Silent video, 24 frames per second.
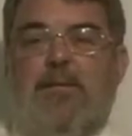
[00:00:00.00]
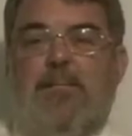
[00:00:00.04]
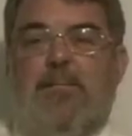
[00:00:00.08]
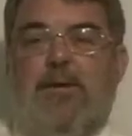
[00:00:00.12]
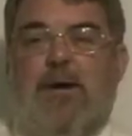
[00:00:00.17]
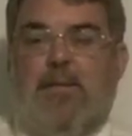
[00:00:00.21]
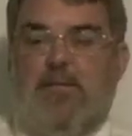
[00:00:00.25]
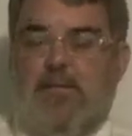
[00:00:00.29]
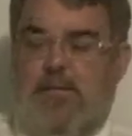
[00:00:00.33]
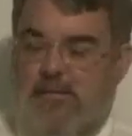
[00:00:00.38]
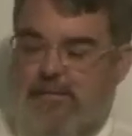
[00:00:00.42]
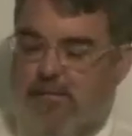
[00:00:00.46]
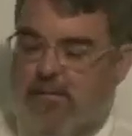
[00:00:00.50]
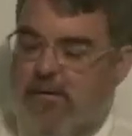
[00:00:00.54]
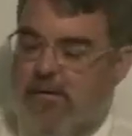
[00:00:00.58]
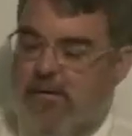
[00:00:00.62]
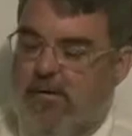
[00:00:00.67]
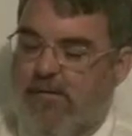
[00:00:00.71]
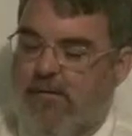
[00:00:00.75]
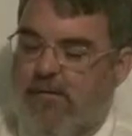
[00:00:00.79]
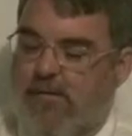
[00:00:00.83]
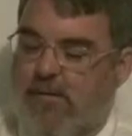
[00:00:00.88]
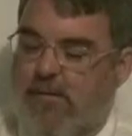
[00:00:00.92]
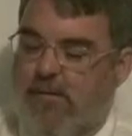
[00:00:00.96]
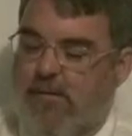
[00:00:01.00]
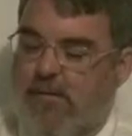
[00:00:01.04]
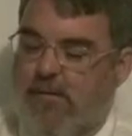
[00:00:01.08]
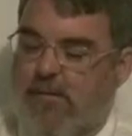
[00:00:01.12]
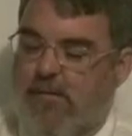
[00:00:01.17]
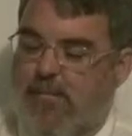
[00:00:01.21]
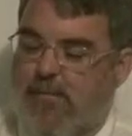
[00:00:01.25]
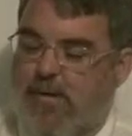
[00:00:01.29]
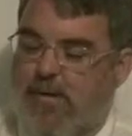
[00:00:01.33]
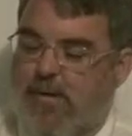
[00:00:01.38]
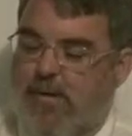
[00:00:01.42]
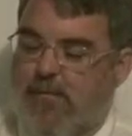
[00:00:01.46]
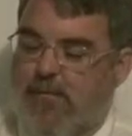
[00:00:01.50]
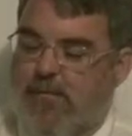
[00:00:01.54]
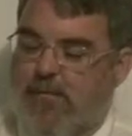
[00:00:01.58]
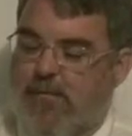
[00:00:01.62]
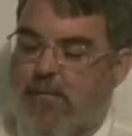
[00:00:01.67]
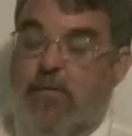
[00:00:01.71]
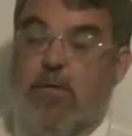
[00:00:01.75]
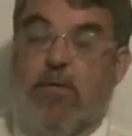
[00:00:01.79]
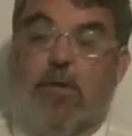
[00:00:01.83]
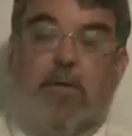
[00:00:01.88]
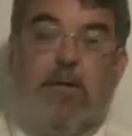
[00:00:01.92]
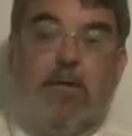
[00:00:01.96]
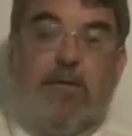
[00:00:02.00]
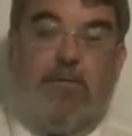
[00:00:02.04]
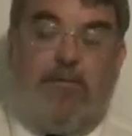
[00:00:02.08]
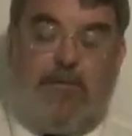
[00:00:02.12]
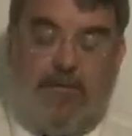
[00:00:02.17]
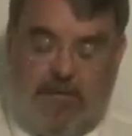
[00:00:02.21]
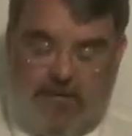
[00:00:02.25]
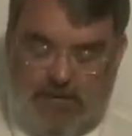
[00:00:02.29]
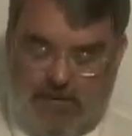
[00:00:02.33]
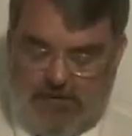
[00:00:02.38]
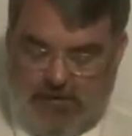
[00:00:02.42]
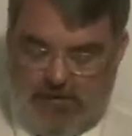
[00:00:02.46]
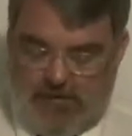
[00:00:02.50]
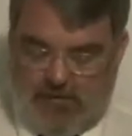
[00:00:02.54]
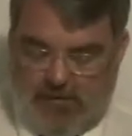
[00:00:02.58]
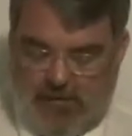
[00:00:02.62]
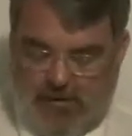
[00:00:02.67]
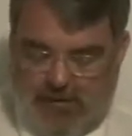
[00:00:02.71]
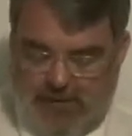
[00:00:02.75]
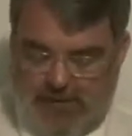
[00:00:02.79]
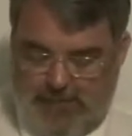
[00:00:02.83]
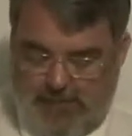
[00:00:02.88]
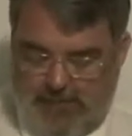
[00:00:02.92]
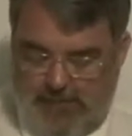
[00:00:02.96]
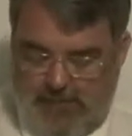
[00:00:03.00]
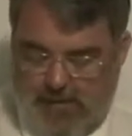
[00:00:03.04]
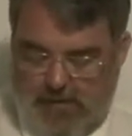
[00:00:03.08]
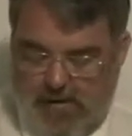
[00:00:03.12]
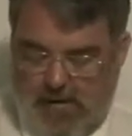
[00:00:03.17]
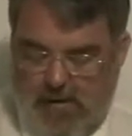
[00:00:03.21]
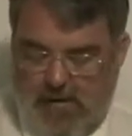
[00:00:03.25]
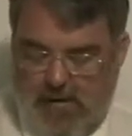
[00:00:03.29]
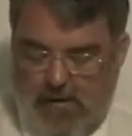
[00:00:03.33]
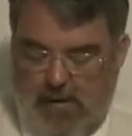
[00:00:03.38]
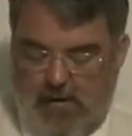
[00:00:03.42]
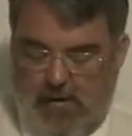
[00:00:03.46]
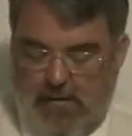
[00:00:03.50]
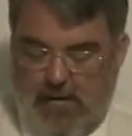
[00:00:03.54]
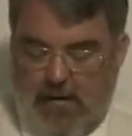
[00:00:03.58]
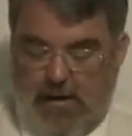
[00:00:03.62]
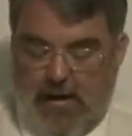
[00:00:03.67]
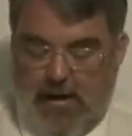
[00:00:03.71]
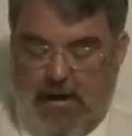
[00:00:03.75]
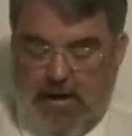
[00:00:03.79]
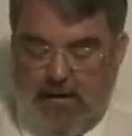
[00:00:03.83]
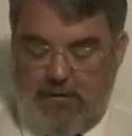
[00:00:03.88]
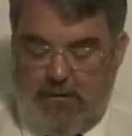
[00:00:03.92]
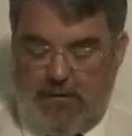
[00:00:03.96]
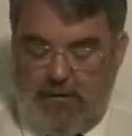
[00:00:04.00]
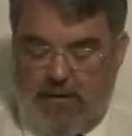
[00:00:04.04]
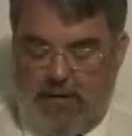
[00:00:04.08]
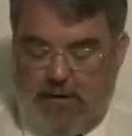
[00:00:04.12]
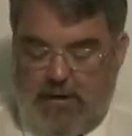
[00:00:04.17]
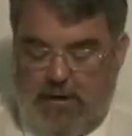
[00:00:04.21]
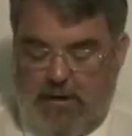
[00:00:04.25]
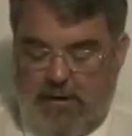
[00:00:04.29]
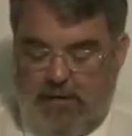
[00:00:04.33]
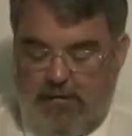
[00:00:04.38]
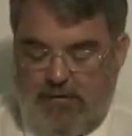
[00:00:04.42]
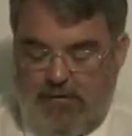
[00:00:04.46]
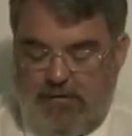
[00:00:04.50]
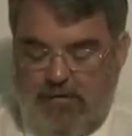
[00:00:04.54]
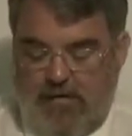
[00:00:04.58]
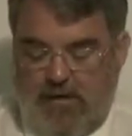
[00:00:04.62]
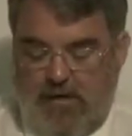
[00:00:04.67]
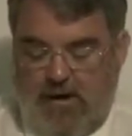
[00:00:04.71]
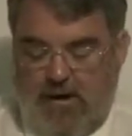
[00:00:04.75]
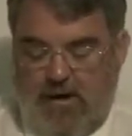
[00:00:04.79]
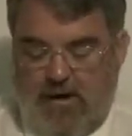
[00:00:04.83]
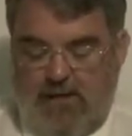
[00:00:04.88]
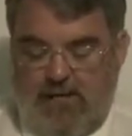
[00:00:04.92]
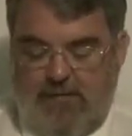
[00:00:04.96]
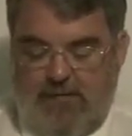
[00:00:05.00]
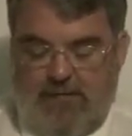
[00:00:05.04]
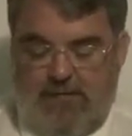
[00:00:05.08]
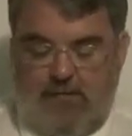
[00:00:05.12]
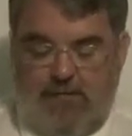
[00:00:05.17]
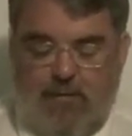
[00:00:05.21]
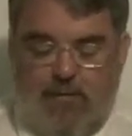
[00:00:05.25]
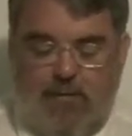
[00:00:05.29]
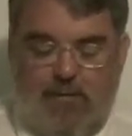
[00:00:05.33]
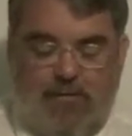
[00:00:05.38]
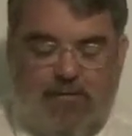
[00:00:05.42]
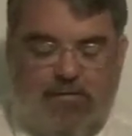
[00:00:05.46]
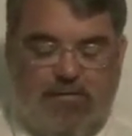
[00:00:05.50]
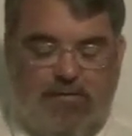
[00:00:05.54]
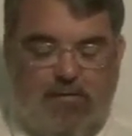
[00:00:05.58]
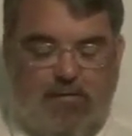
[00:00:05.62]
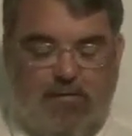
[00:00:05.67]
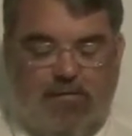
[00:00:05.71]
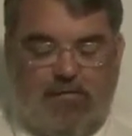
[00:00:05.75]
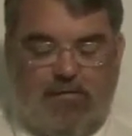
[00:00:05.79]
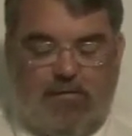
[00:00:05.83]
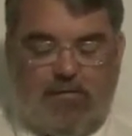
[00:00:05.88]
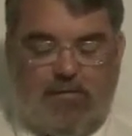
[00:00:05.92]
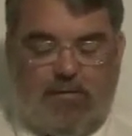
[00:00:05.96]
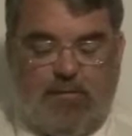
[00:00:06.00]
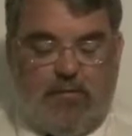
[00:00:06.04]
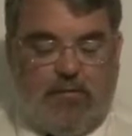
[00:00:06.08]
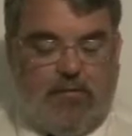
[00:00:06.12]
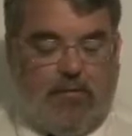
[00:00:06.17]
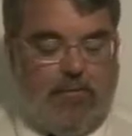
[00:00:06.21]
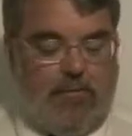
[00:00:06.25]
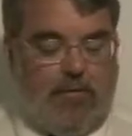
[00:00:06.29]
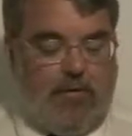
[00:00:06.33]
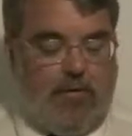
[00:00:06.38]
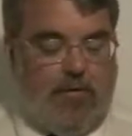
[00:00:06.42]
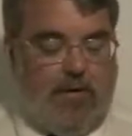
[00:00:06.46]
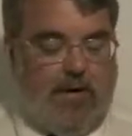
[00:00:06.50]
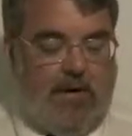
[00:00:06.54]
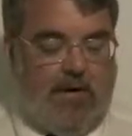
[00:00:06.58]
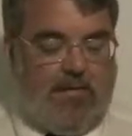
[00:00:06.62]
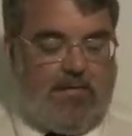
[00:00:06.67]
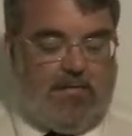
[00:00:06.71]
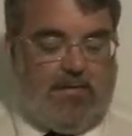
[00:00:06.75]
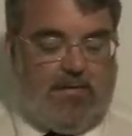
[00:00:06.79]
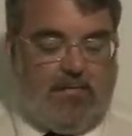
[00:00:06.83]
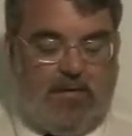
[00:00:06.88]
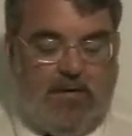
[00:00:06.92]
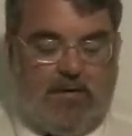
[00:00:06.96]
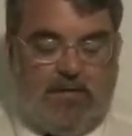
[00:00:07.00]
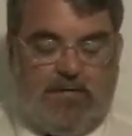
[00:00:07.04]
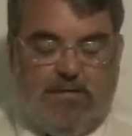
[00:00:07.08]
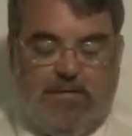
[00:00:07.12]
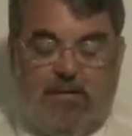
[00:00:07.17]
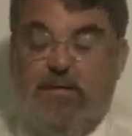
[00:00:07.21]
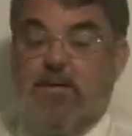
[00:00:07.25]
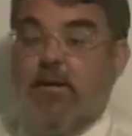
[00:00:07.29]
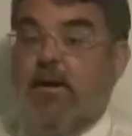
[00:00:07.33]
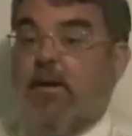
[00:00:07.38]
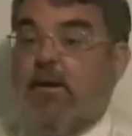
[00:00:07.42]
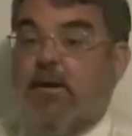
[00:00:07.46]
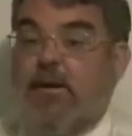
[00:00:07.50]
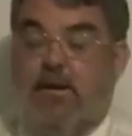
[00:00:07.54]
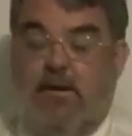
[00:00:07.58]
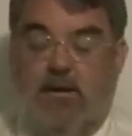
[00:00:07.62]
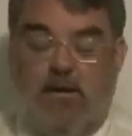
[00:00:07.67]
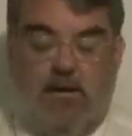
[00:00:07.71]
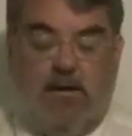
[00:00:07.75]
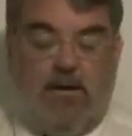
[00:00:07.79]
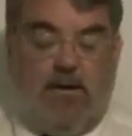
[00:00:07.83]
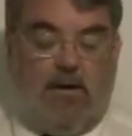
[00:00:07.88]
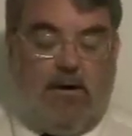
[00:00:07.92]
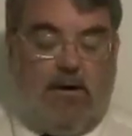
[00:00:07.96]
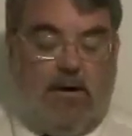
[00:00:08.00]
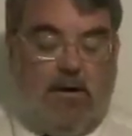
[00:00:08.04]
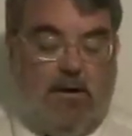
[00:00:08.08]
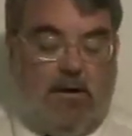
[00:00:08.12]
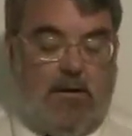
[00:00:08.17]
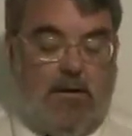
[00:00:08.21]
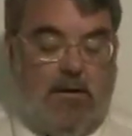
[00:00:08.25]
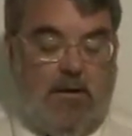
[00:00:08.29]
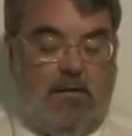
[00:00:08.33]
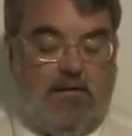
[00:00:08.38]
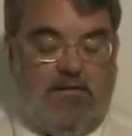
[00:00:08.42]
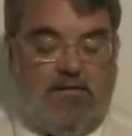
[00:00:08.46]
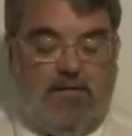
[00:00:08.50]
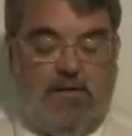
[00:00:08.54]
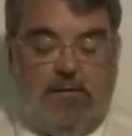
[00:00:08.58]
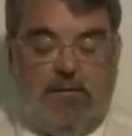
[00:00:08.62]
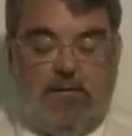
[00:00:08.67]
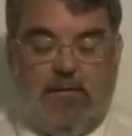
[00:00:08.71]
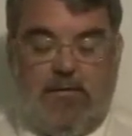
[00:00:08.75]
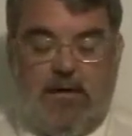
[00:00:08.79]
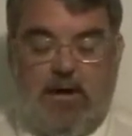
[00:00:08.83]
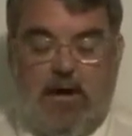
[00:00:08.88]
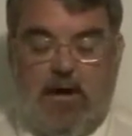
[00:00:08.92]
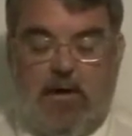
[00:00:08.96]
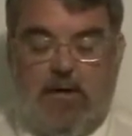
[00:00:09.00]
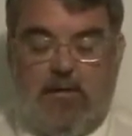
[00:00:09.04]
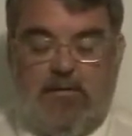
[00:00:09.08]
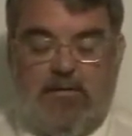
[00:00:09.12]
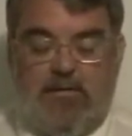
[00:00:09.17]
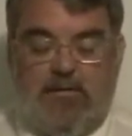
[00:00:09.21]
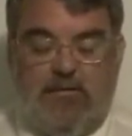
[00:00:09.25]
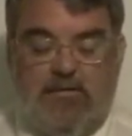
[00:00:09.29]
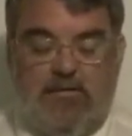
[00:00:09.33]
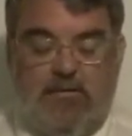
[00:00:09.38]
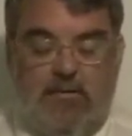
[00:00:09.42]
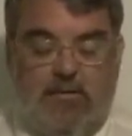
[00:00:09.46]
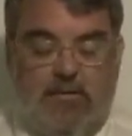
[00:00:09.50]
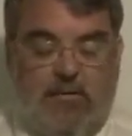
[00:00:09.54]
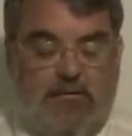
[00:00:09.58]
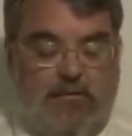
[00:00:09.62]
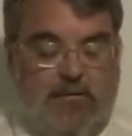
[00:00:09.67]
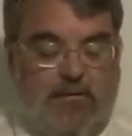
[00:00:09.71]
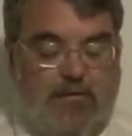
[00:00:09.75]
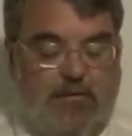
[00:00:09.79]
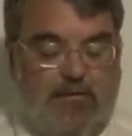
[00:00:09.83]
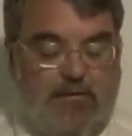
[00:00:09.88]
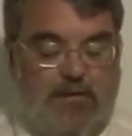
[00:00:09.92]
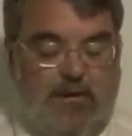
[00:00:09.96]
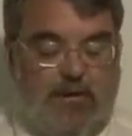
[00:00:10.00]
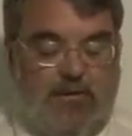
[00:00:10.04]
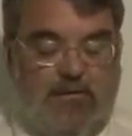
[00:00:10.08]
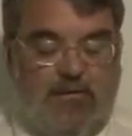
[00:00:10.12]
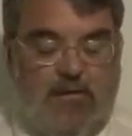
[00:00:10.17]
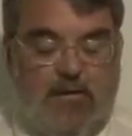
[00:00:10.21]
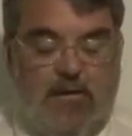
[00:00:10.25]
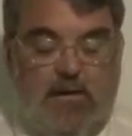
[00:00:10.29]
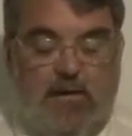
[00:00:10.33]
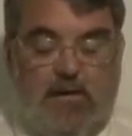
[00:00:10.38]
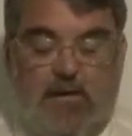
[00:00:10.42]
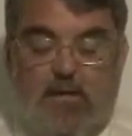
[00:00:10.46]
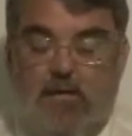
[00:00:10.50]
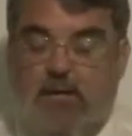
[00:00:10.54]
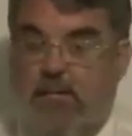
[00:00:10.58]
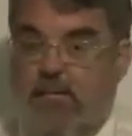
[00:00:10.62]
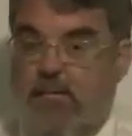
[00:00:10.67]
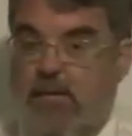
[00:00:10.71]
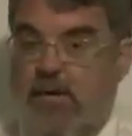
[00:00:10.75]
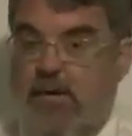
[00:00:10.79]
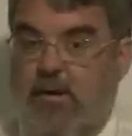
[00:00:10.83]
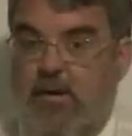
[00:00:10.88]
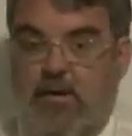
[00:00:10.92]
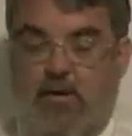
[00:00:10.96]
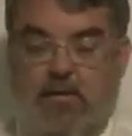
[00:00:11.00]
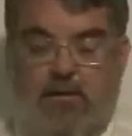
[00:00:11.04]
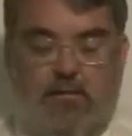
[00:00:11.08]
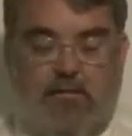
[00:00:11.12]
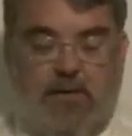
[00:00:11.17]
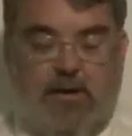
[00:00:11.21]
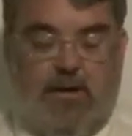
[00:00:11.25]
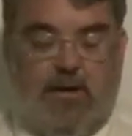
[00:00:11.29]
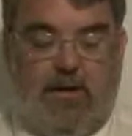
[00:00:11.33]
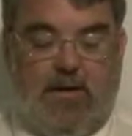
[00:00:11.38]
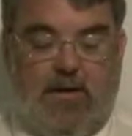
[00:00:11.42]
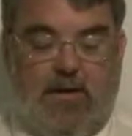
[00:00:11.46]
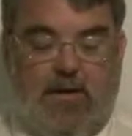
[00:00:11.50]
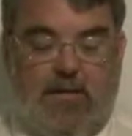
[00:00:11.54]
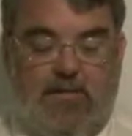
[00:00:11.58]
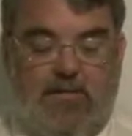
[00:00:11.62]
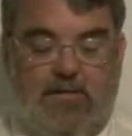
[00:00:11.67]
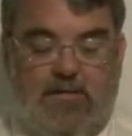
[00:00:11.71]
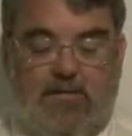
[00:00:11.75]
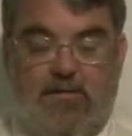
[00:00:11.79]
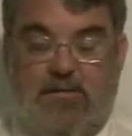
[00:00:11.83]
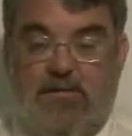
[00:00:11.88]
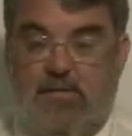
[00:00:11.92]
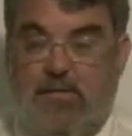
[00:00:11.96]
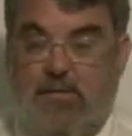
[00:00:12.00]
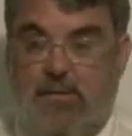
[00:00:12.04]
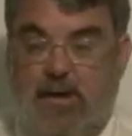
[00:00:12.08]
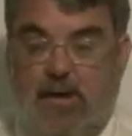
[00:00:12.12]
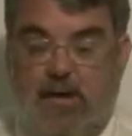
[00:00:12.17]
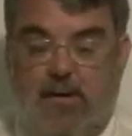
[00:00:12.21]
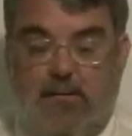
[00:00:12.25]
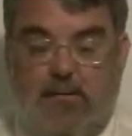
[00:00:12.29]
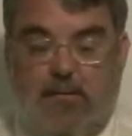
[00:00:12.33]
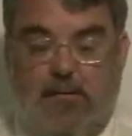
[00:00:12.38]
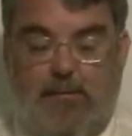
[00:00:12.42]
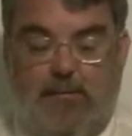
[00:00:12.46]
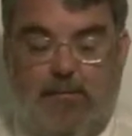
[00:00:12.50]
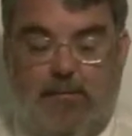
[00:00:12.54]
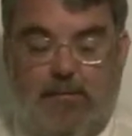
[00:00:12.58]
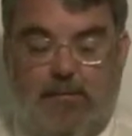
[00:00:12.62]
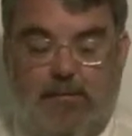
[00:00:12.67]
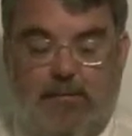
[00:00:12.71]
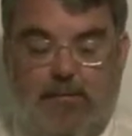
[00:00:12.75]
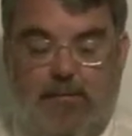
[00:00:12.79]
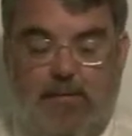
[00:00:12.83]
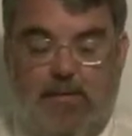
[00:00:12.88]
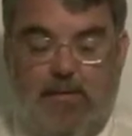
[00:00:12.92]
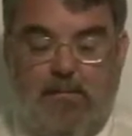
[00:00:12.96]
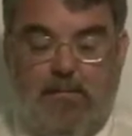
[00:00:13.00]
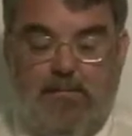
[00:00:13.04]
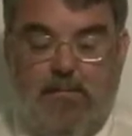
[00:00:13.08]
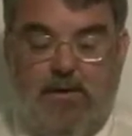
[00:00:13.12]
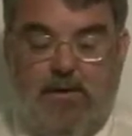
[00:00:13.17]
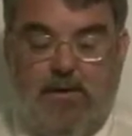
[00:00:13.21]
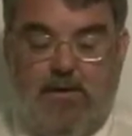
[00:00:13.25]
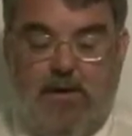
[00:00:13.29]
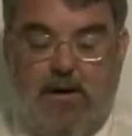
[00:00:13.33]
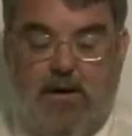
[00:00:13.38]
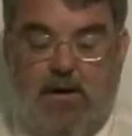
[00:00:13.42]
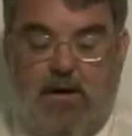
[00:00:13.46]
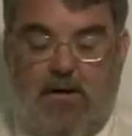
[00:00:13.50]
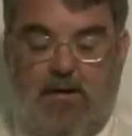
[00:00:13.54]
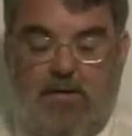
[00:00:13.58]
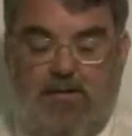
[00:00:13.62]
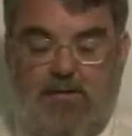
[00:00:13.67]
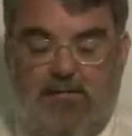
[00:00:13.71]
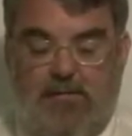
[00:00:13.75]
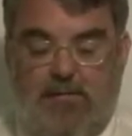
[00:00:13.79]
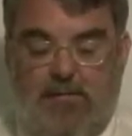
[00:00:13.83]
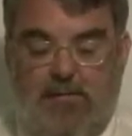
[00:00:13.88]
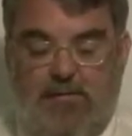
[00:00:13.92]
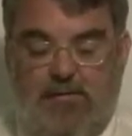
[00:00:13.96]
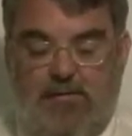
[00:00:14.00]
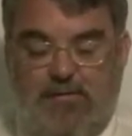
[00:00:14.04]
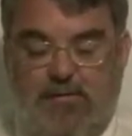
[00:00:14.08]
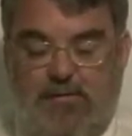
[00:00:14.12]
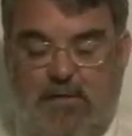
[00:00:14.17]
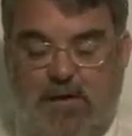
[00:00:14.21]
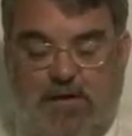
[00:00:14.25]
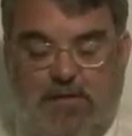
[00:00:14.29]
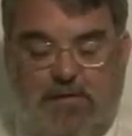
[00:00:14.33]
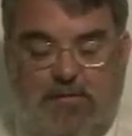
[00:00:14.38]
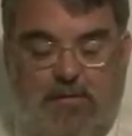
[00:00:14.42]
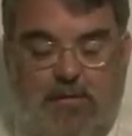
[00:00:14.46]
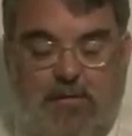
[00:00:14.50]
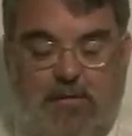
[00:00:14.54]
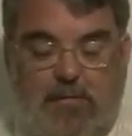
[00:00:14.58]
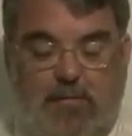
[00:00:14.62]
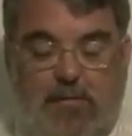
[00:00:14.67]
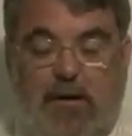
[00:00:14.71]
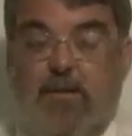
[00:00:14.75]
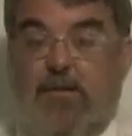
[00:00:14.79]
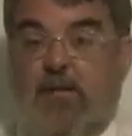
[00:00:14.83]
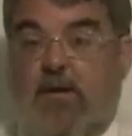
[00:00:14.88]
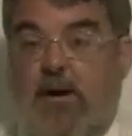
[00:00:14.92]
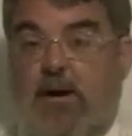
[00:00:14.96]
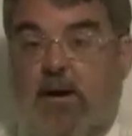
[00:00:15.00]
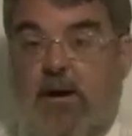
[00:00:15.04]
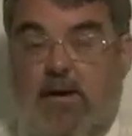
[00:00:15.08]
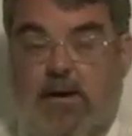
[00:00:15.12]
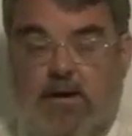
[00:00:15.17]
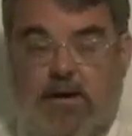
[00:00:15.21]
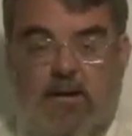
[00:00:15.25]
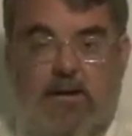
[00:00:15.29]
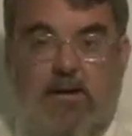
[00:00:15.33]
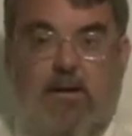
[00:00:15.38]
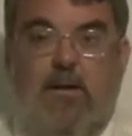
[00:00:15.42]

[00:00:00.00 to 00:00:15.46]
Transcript: Problem 44 on page 453. The annual college guide from U.S. News and World Report has a wealth of data on a large number of colleges and universities. The meaning of the rankings is debatable, but college schools do like to be ranked high.